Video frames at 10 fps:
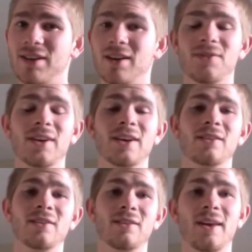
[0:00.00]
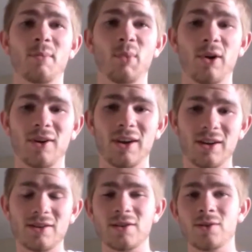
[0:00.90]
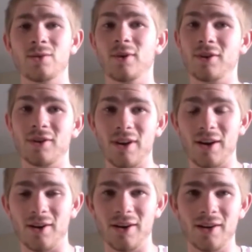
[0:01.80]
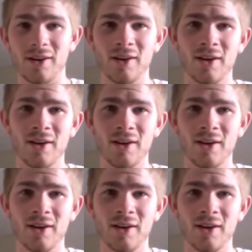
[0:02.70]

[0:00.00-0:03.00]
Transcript: And if they can turn that park into a good area,